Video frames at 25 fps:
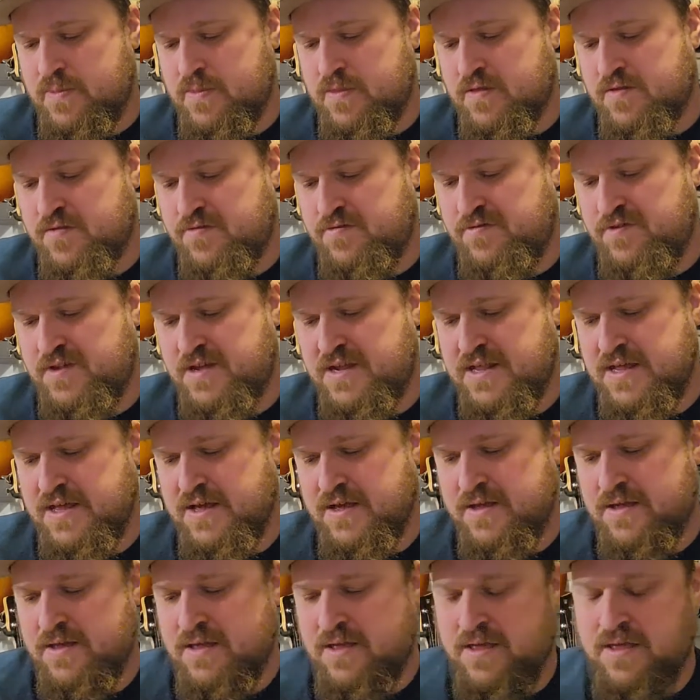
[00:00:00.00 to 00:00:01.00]

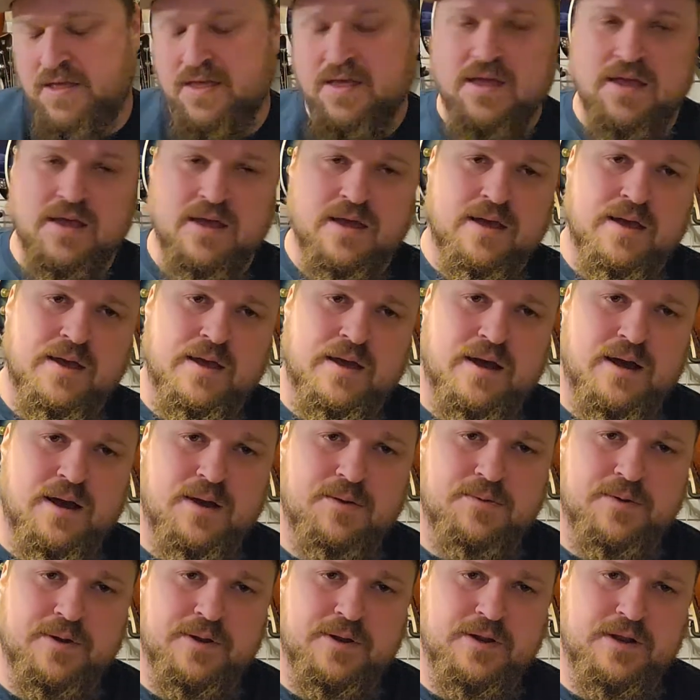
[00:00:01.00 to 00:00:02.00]
sitting. I
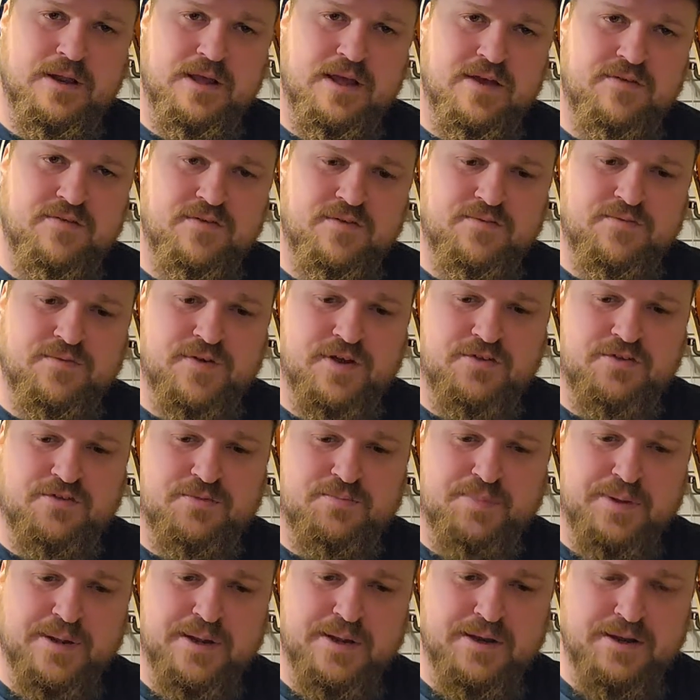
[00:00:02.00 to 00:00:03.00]
wanted to give you fresh
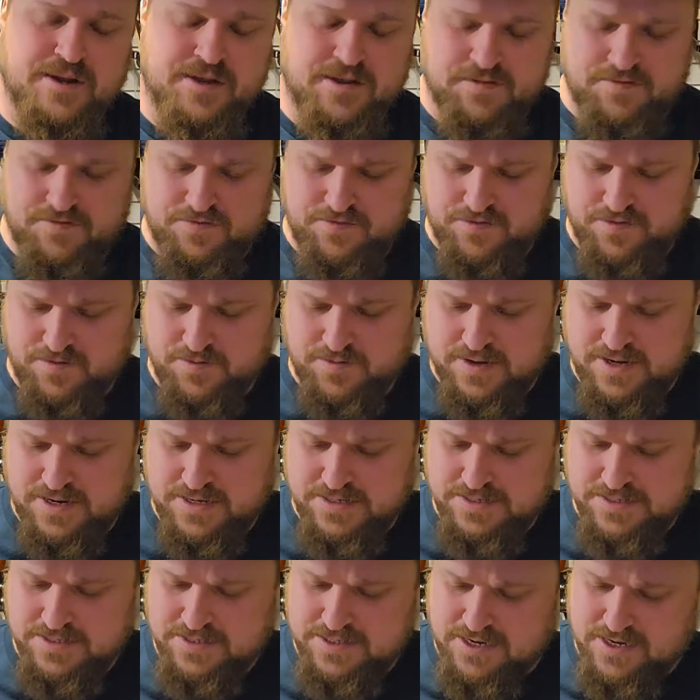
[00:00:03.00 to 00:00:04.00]
opinion, so I
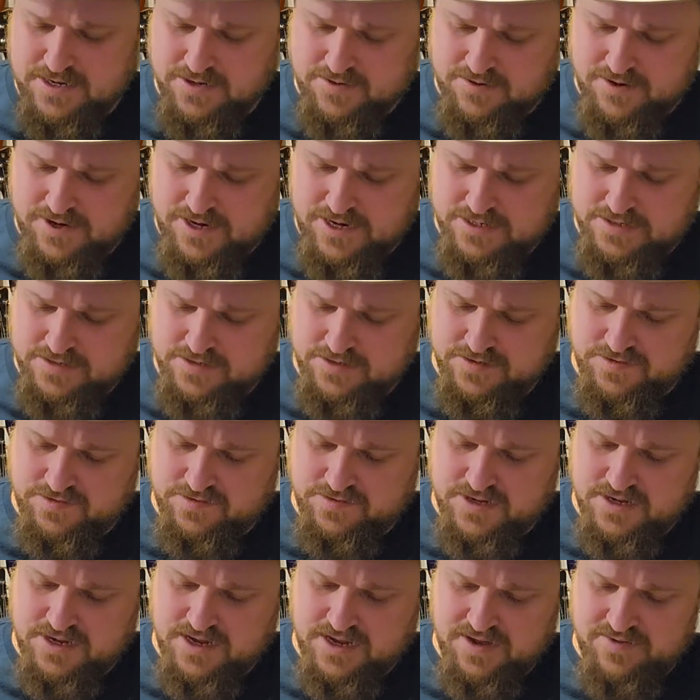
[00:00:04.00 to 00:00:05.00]
did not crack this.
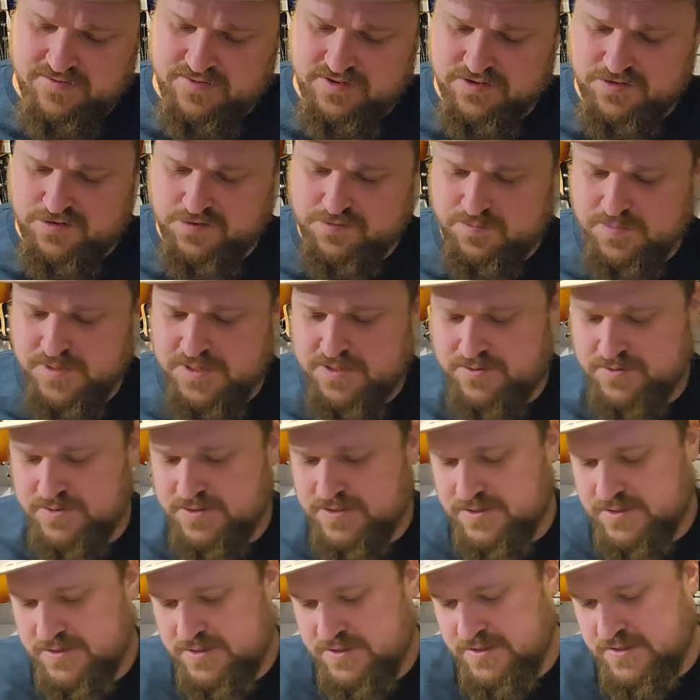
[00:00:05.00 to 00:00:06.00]
I haven't smelled
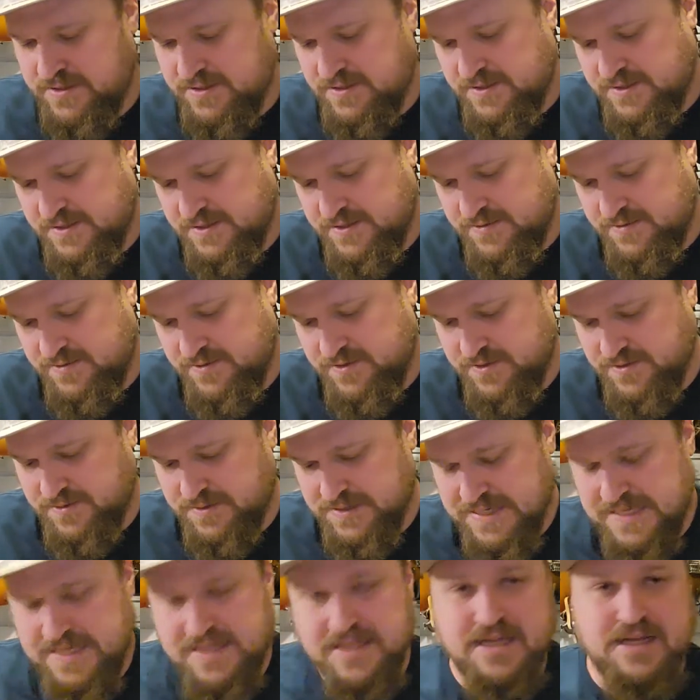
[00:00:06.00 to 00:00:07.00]
it. I don't know
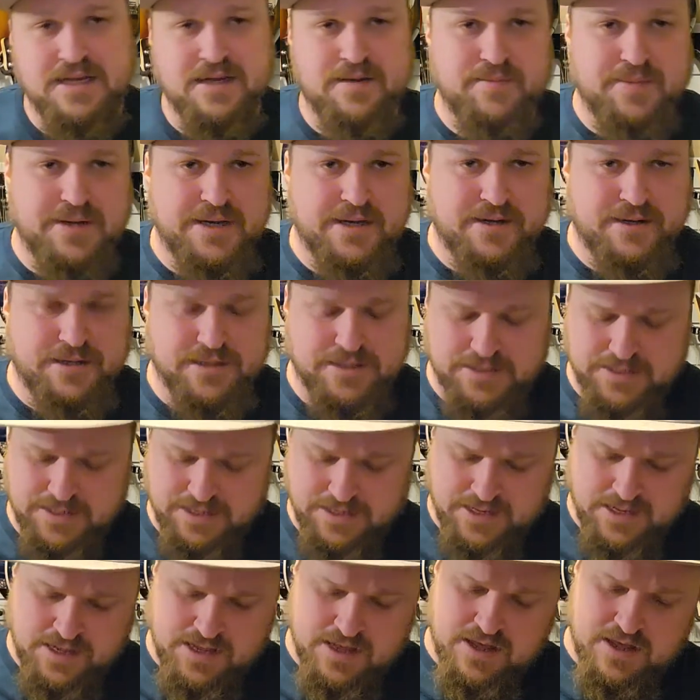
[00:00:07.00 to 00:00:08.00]
anything about it.
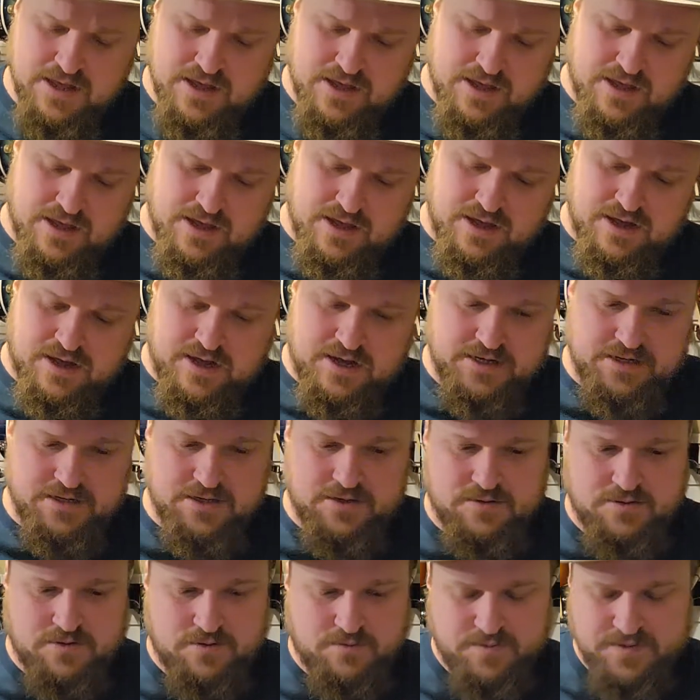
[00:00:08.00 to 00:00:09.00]
I
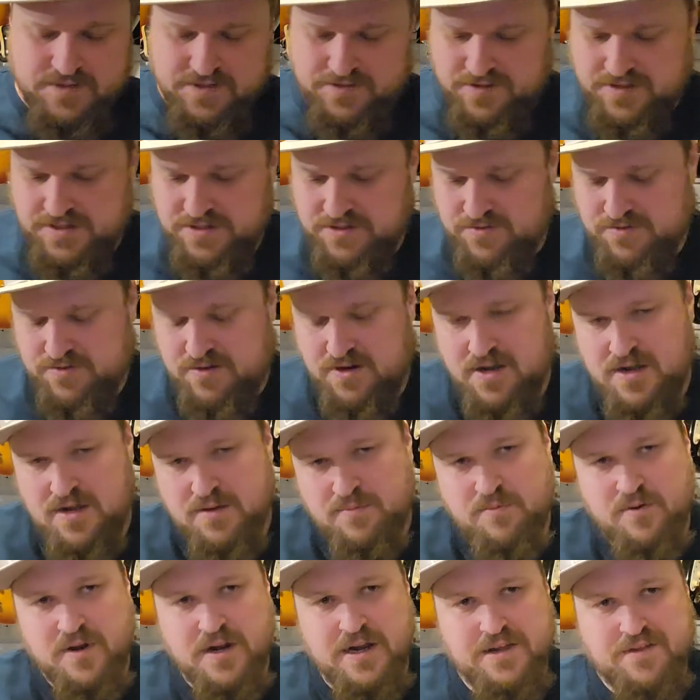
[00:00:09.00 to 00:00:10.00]
know that Whiskey
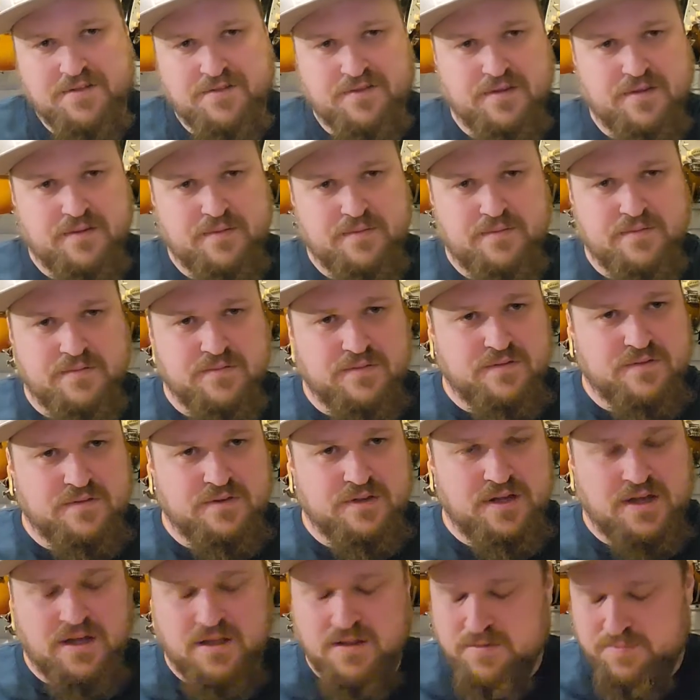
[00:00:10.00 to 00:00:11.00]
Tribe rates it, and
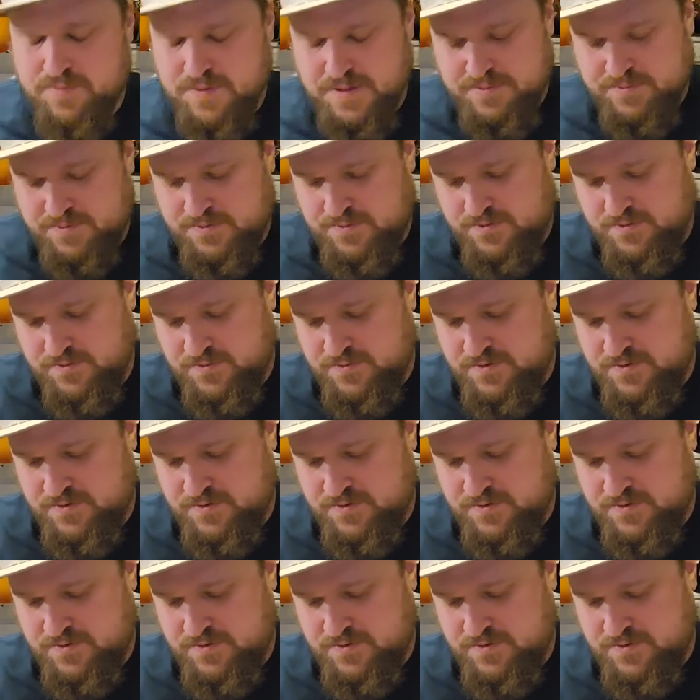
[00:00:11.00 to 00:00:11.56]
the other people